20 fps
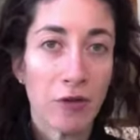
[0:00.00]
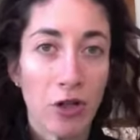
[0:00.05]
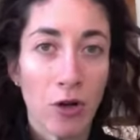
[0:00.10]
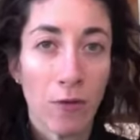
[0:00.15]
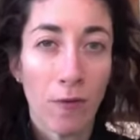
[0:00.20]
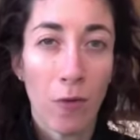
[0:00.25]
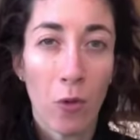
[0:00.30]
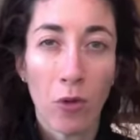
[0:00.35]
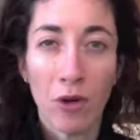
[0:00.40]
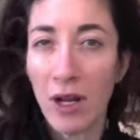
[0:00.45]
to
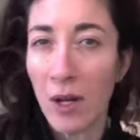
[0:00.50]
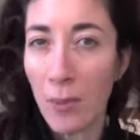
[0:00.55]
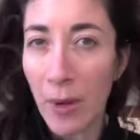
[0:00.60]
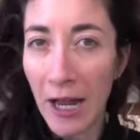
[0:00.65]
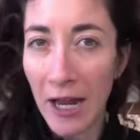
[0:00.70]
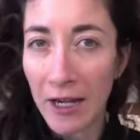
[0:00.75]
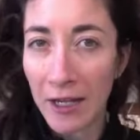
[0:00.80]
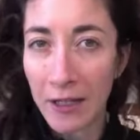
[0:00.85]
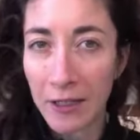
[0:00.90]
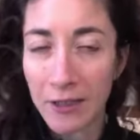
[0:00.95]
40
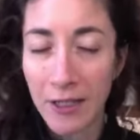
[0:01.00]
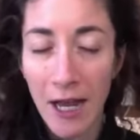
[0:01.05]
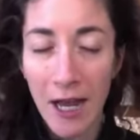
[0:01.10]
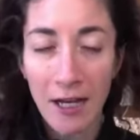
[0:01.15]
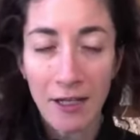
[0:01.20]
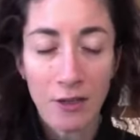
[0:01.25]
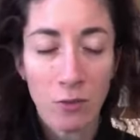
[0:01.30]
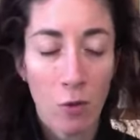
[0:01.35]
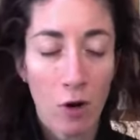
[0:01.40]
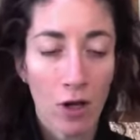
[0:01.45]
panic
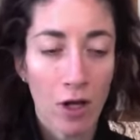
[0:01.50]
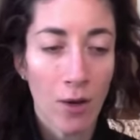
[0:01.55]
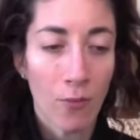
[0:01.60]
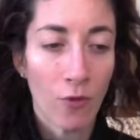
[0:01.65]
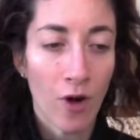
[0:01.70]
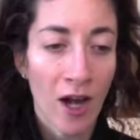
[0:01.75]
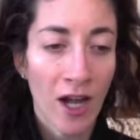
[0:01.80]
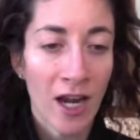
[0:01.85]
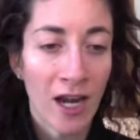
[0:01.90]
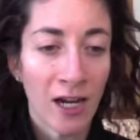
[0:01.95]
attacks while I'm
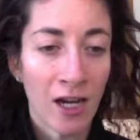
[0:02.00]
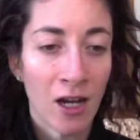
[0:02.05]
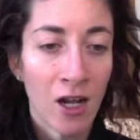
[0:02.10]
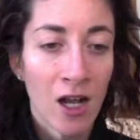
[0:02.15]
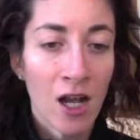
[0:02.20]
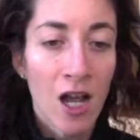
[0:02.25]
writing